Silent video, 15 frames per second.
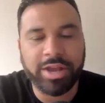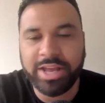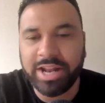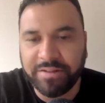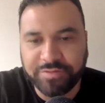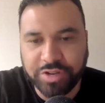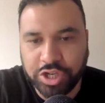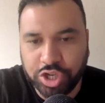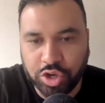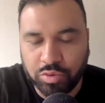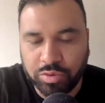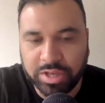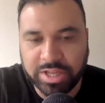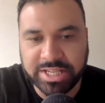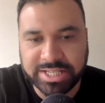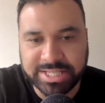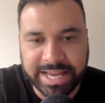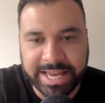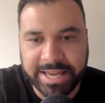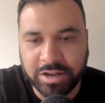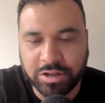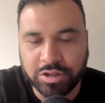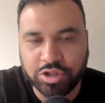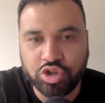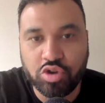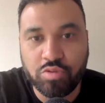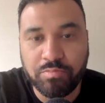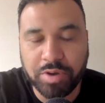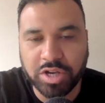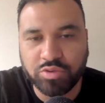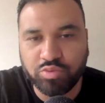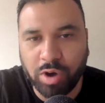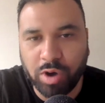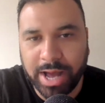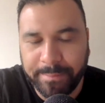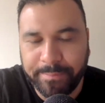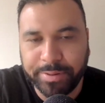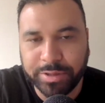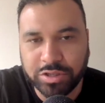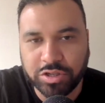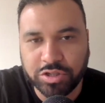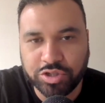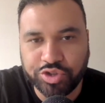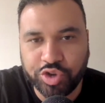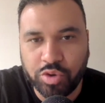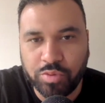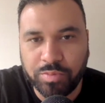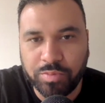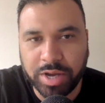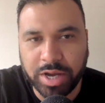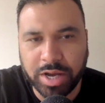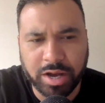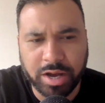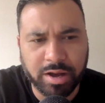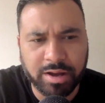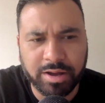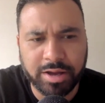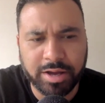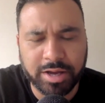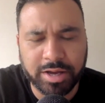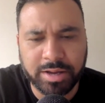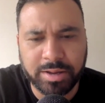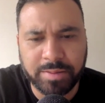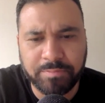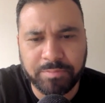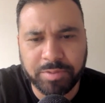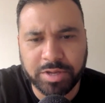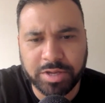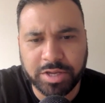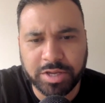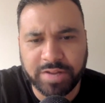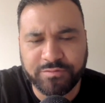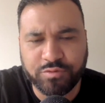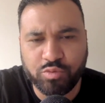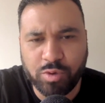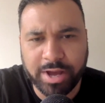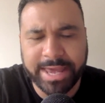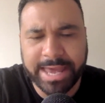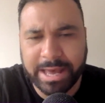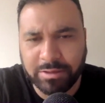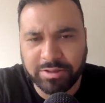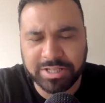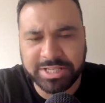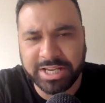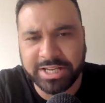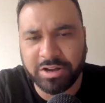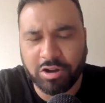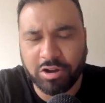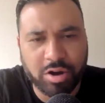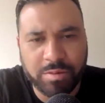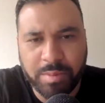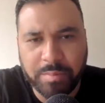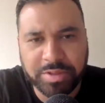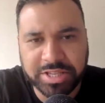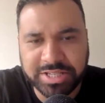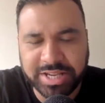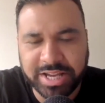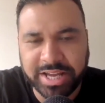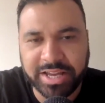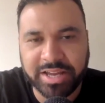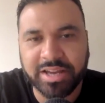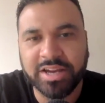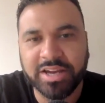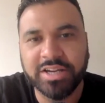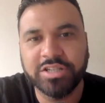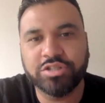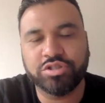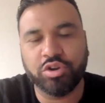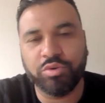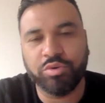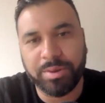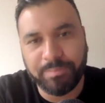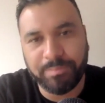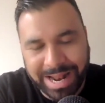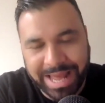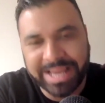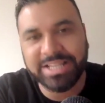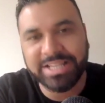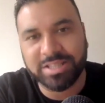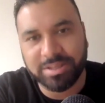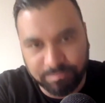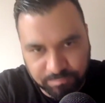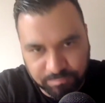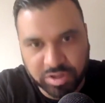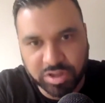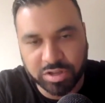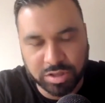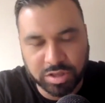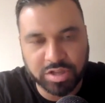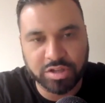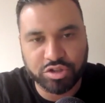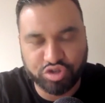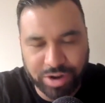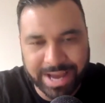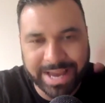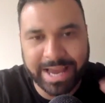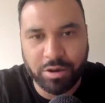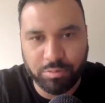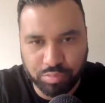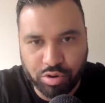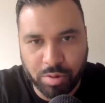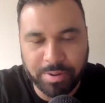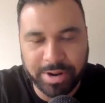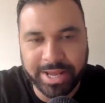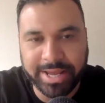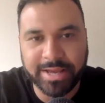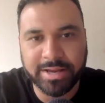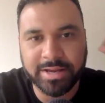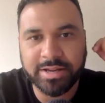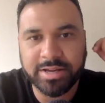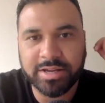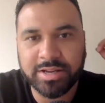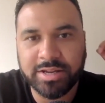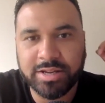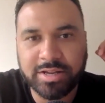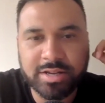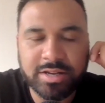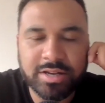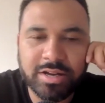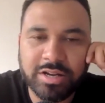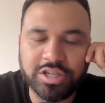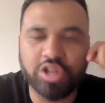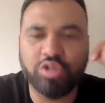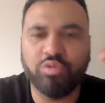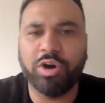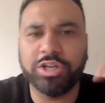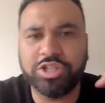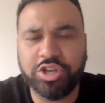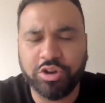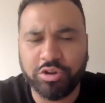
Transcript: you'll have to do, there's a setting on Zoom, because what happens on Zoom, you have to work out the set. I can't remember the setting, so it plays the track out properly. Because otherwise,